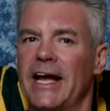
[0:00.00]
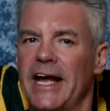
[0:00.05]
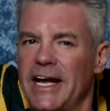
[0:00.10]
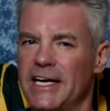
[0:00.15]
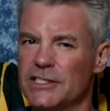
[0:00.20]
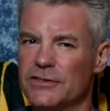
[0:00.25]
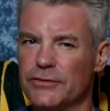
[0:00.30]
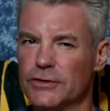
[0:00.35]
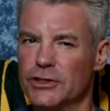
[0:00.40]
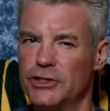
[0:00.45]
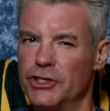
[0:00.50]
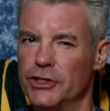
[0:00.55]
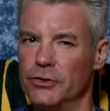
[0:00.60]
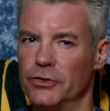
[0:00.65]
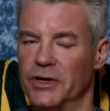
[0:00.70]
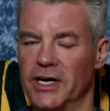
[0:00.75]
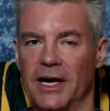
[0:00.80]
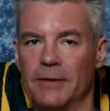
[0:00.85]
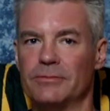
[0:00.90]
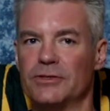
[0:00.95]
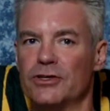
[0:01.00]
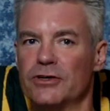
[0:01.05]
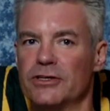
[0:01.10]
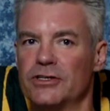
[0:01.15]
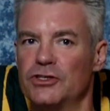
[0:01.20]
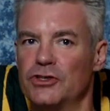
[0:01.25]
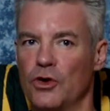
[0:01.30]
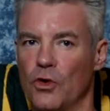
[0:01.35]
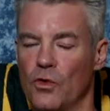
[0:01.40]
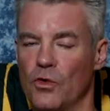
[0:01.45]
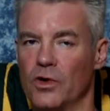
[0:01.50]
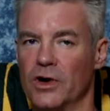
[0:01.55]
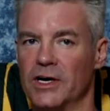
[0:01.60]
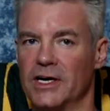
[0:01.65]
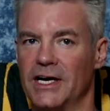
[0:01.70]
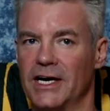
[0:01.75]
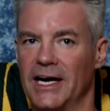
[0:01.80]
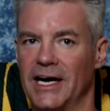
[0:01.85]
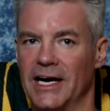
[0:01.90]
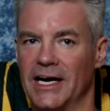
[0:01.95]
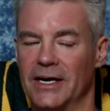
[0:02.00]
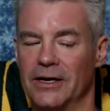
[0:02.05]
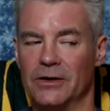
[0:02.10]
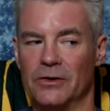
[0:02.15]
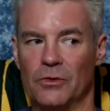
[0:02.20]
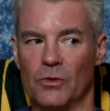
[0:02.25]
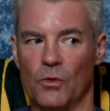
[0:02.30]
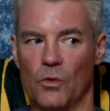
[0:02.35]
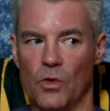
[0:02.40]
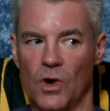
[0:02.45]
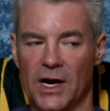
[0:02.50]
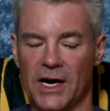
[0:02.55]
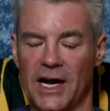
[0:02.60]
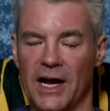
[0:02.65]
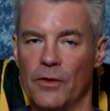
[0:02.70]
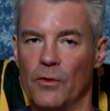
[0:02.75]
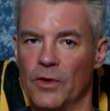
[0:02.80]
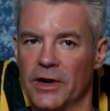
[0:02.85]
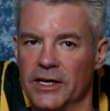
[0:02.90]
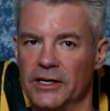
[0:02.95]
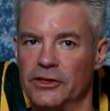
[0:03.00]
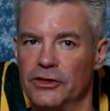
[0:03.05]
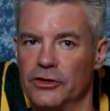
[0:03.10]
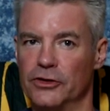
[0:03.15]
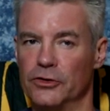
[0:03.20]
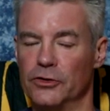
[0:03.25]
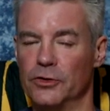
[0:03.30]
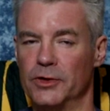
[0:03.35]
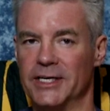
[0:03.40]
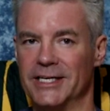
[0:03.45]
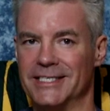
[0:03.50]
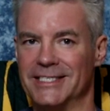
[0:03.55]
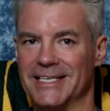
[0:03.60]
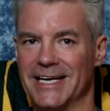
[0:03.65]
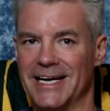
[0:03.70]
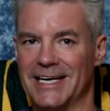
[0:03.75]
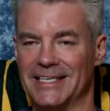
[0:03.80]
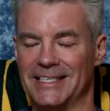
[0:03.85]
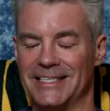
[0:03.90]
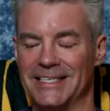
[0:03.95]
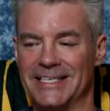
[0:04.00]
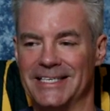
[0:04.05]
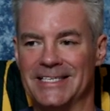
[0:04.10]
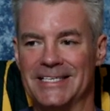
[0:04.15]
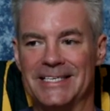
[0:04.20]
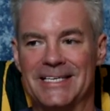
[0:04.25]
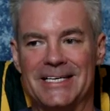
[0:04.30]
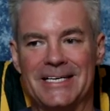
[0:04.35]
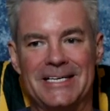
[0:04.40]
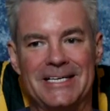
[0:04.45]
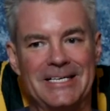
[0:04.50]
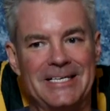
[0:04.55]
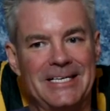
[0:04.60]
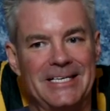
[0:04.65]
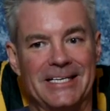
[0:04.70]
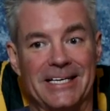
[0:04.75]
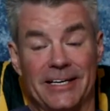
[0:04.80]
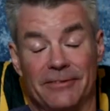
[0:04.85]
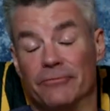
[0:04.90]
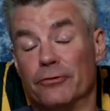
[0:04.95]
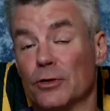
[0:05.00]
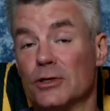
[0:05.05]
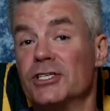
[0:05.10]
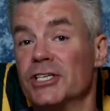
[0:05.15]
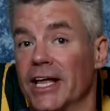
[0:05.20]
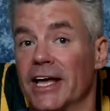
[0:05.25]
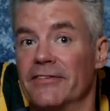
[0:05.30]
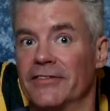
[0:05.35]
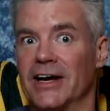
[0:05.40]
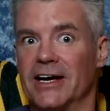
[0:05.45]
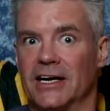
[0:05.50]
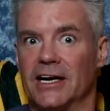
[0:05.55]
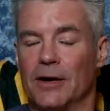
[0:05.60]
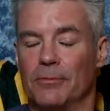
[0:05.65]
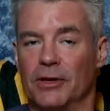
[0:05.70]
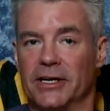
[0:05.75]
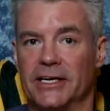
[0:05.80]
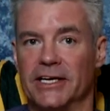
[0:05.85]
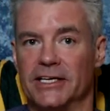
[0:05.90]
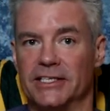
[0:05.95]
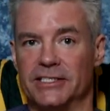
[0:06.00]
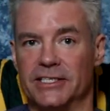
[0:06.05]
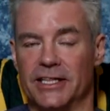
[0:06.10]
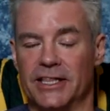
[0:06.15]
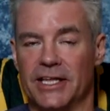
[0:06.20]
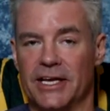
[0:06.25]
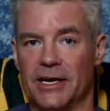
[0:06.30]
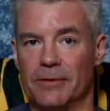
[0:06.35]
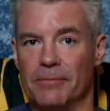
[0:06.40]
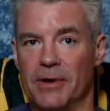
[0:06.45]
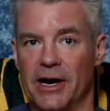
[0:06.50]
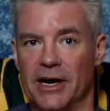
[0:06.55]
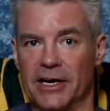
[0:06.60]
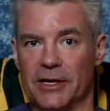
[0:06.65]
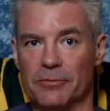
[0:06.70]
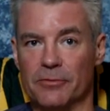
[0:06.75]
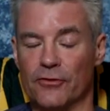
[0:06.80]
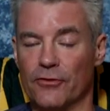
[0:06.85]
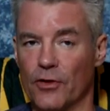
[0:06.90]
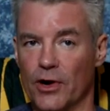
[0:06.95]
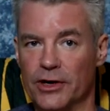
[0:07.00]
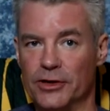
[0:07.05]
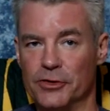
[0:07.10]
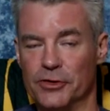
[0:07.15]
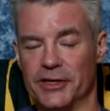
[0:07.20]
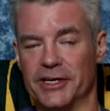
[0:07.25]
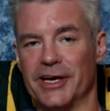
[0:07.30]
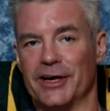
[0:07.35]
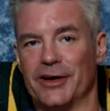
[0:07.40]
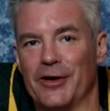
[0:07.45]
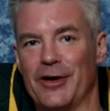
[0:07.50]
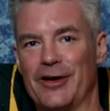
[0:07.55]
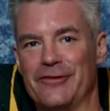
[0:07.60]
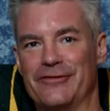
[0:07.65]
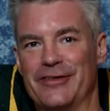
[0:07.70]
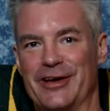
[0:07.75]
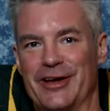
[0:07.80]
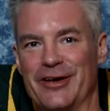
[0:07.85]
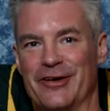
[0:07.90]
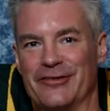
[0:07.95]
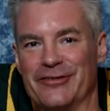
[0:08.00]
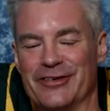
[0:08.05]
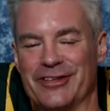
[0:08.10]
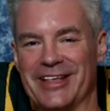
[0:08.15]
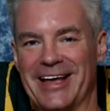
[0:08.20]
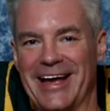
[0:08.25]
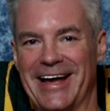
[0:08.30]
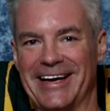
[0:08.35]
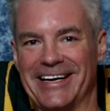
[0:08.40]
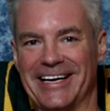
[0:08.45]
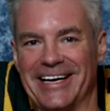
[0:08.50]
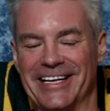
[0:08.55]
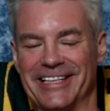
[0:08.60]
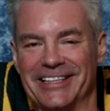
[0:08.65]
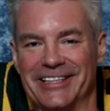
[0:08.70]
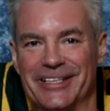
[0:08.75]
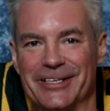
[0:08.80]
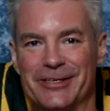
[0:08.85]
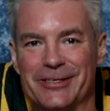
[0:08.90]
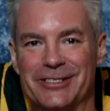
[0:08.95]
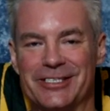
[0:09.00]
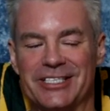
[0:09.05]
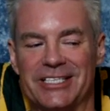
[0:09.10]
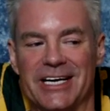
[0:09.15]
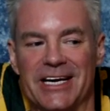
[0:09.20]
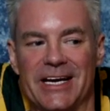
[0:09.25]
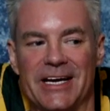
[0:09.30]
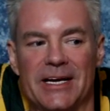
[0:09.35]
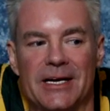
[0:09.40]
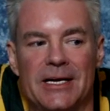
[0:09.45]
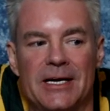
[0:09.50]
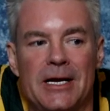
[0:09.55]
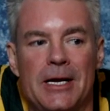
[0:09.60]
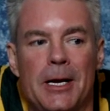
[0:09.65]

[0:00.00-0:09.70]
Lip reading: As for June, I'm sort of torn on what I want to do exactly. And fortunately, I've got a couple of days to think about it before I do the kickoff video for that on Thursday.